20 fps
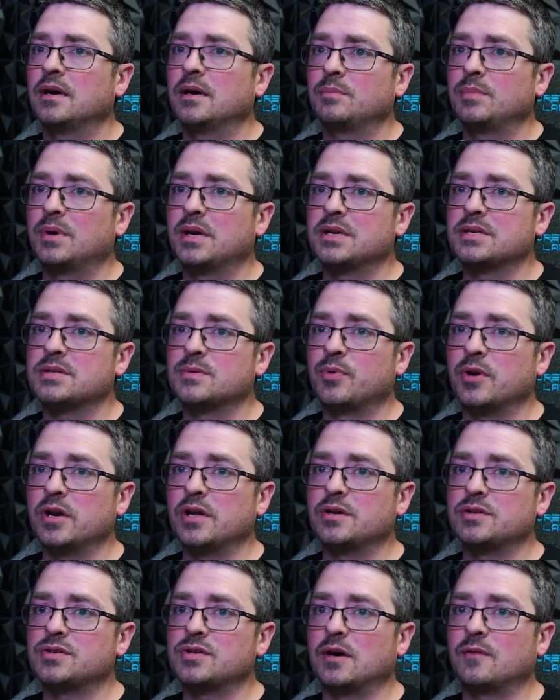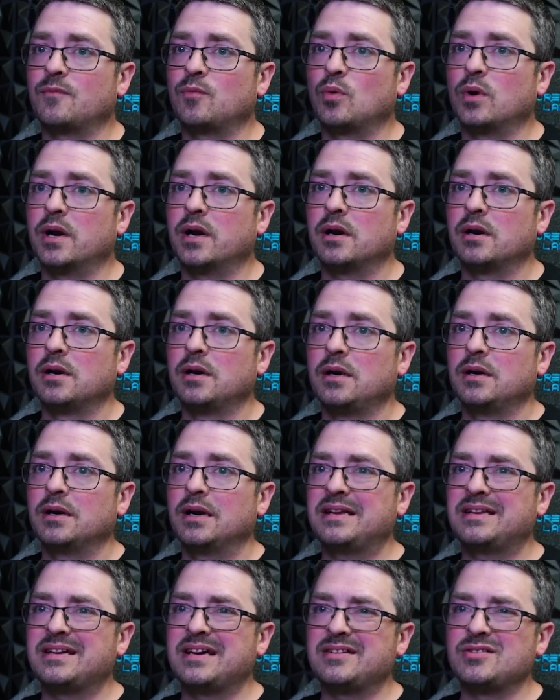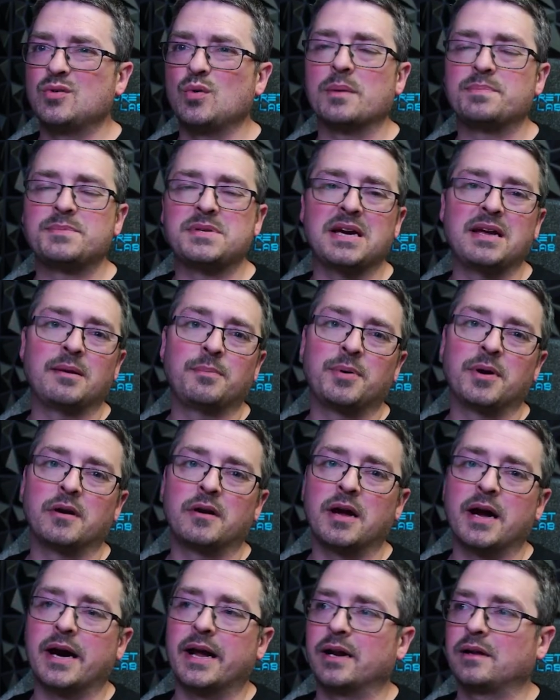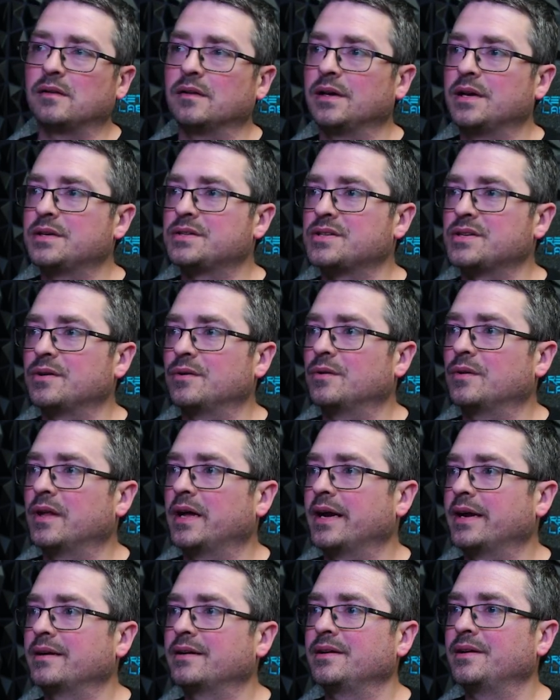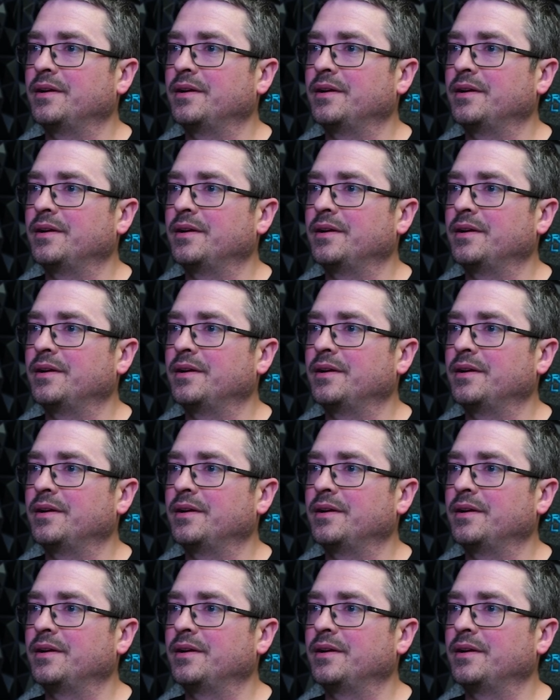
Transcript: But it's a pretty good software. They do update it periodically, so like,